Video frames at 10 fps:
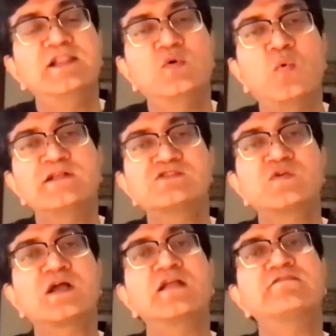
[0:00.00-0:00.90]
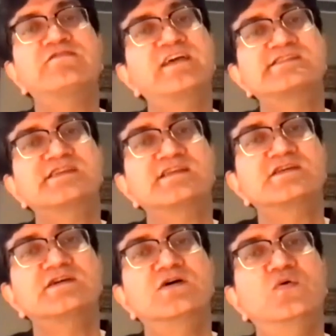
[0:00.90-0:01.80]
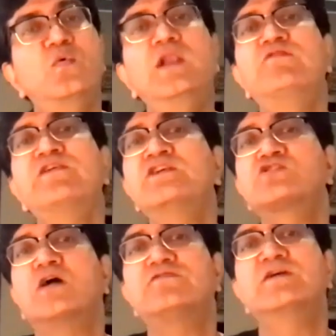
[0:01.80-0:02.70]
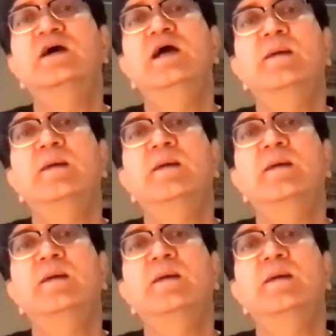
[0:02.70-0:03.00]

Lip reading: and the ones we can't face it will finish off?